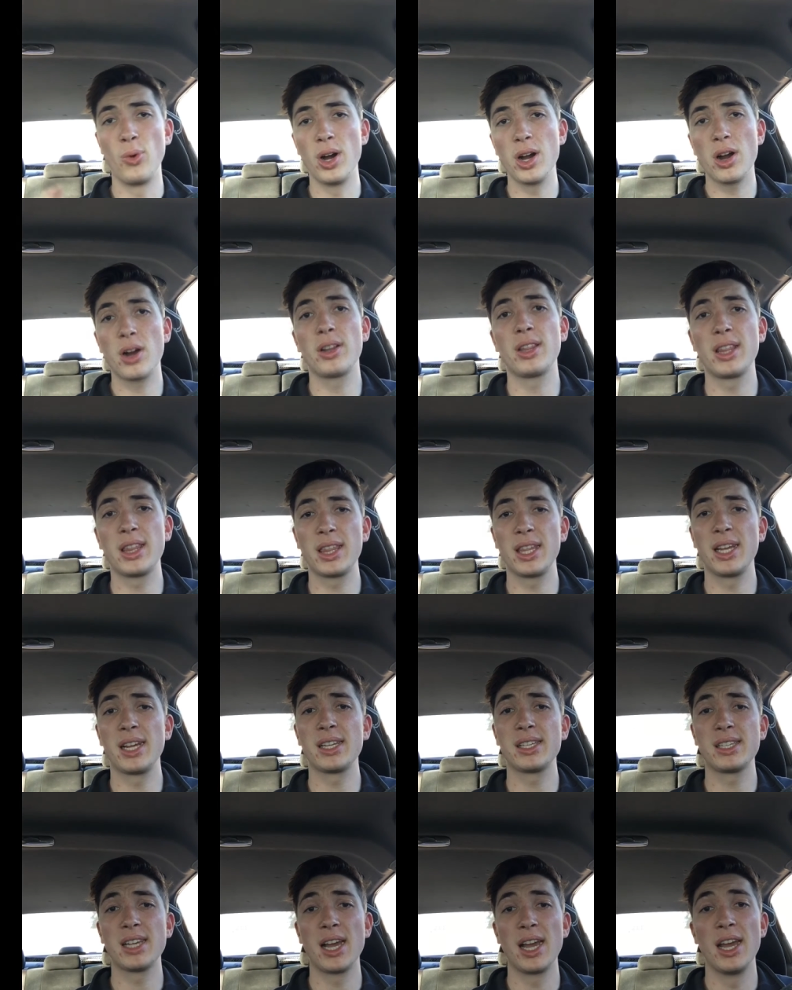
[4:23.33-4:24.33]
What are the
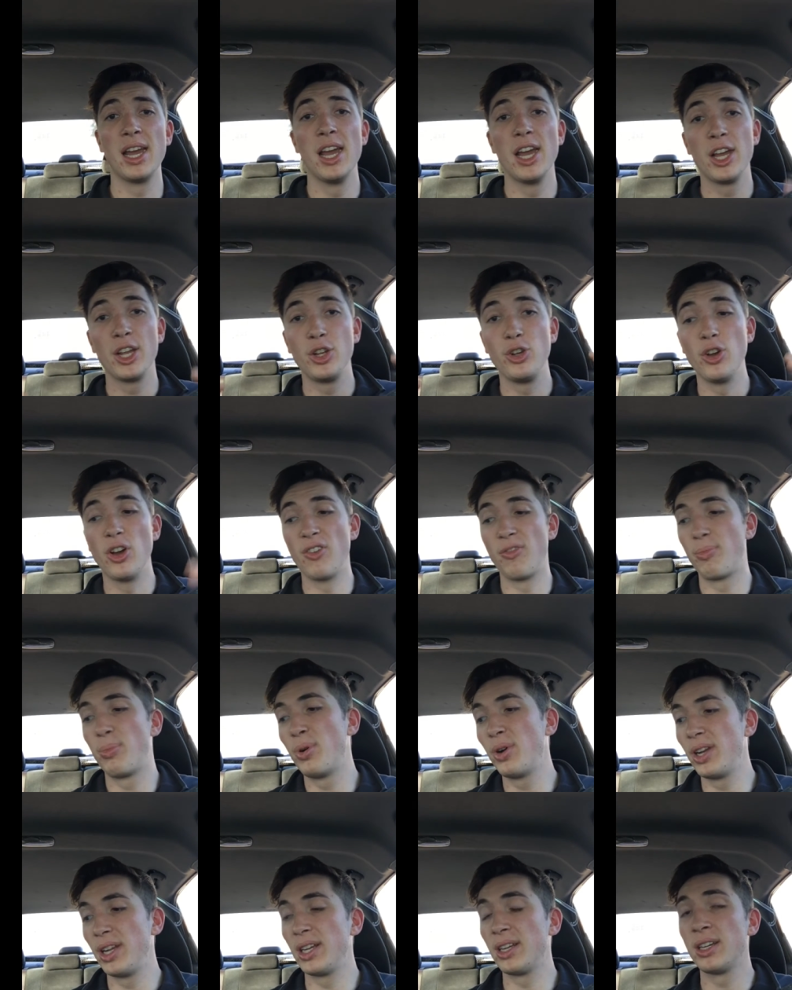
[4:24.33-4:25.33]
things that you have
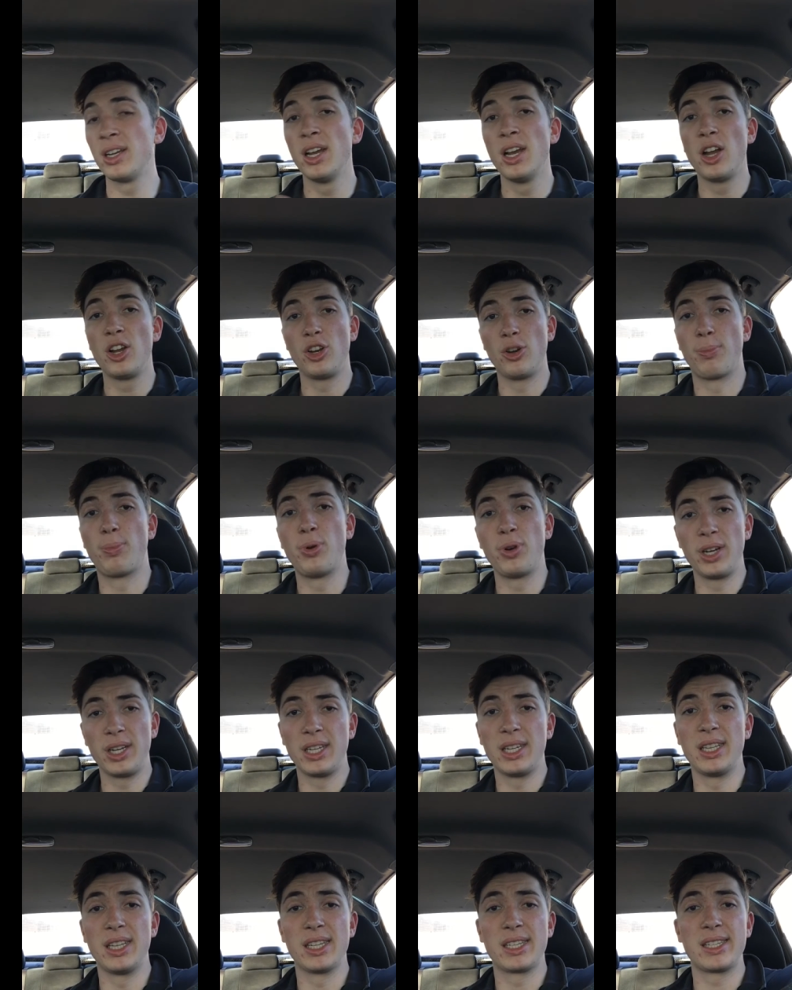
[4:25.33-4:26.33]
putting you're
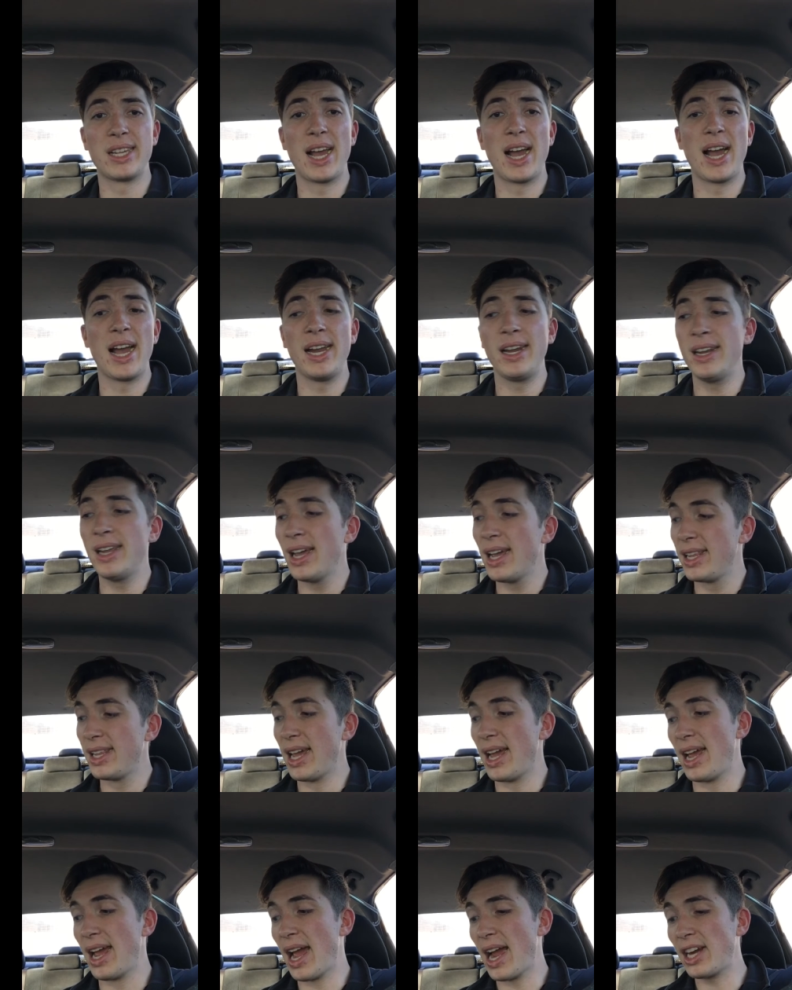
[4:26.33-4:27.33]
putting to the side
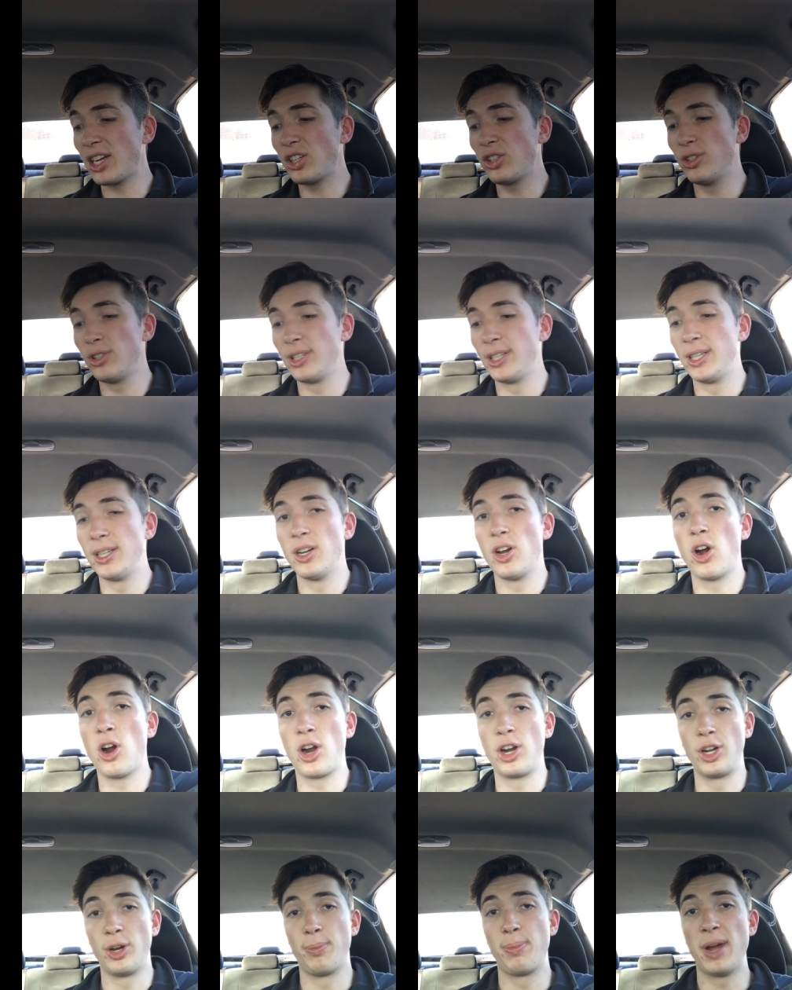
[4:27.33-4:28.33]
that actually
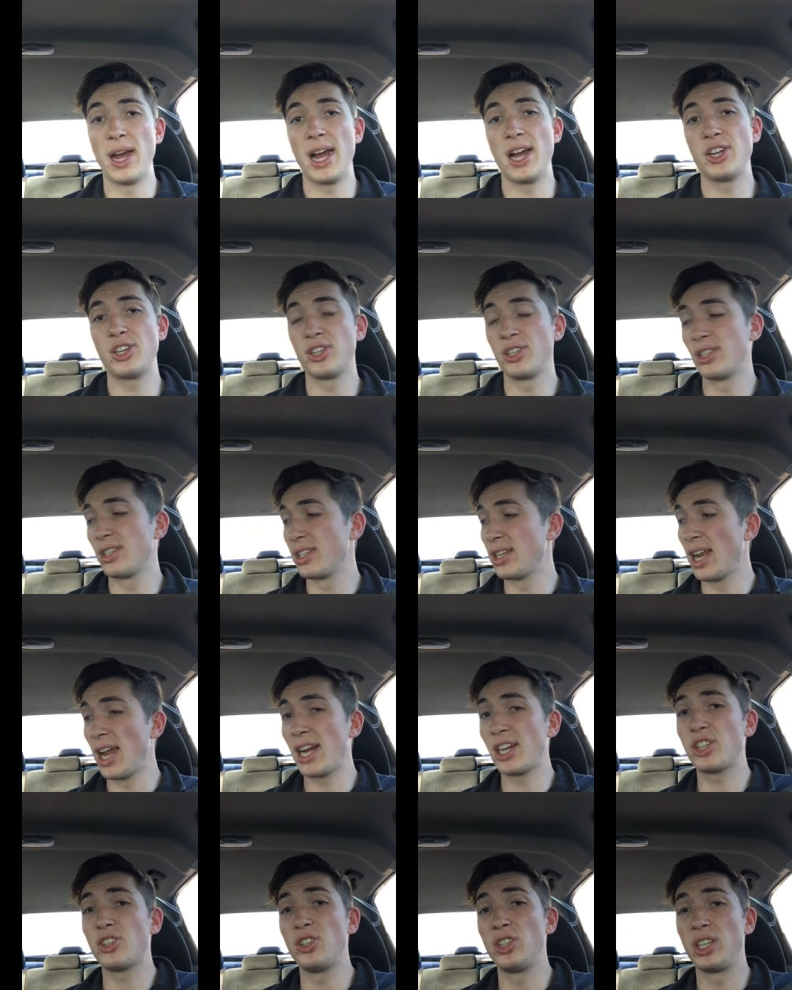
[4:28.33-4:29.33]
are your passions and
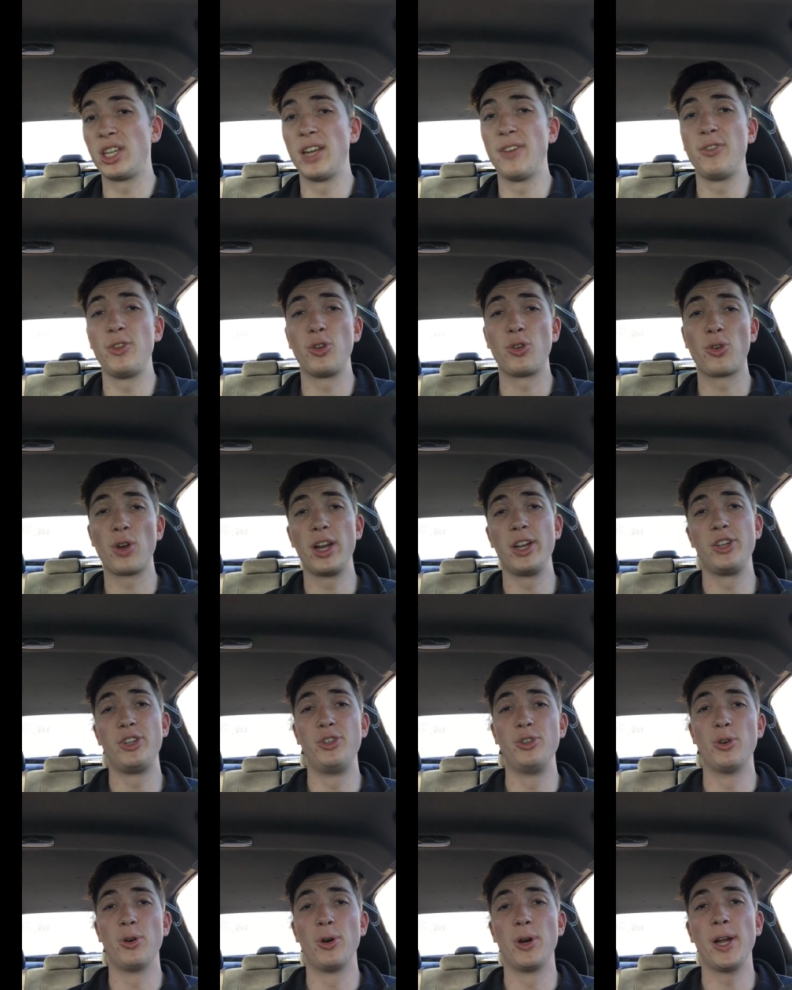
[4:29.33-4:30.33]
actually give you great
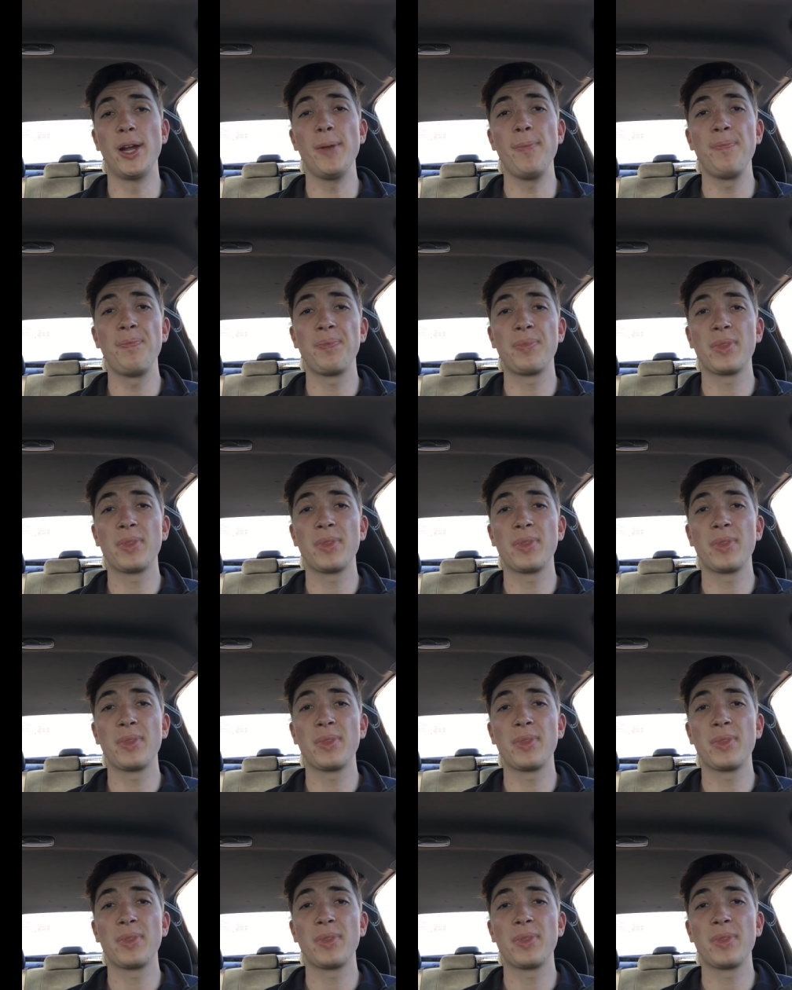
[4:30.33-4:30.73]
joy?